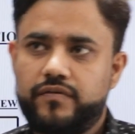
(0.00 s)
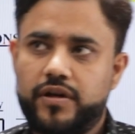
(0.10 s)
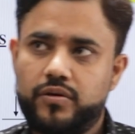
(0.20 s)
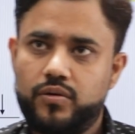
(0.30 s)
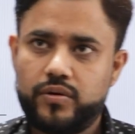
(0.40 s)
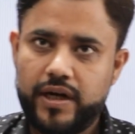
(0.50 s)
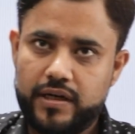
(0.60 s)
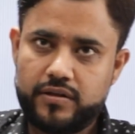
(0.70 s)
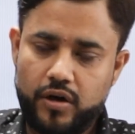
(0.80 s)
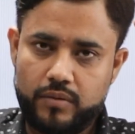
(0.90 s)
When you look
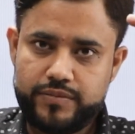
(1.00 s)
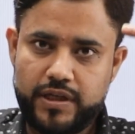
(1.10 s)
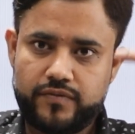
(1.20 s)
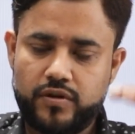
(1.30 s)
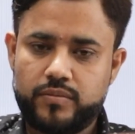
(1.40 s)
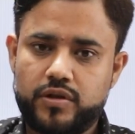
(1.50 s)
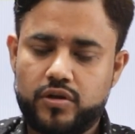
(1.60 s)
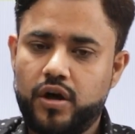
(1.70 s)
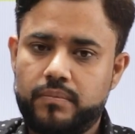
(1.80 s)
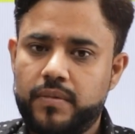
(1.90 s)
at the object from the
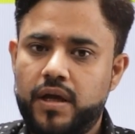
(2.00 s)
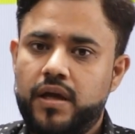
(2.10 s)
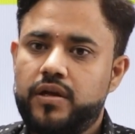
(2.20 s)
top,